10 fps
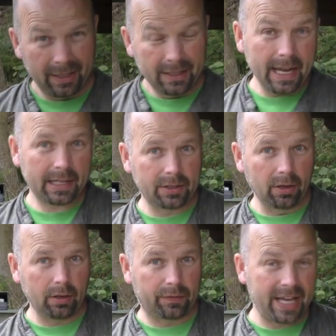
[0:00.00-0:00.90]
next
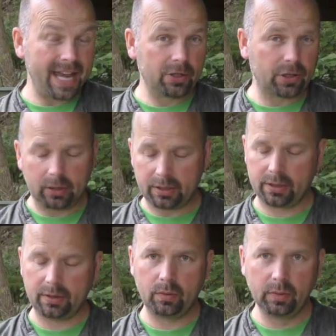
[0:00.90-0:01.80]
lot of 10
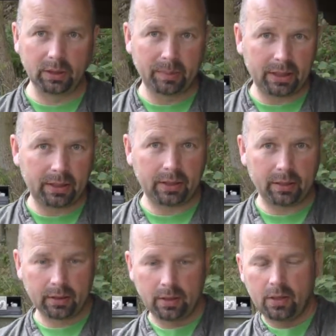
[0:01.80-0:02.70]
shots will be
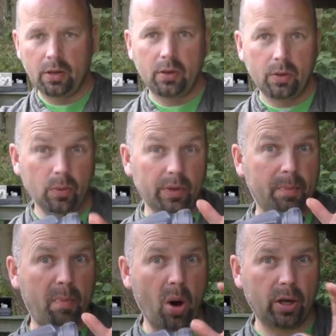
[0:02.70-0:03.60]
with a
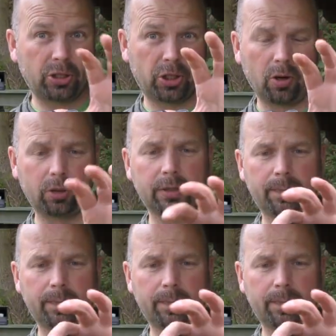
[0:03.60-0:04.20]
pocket shot.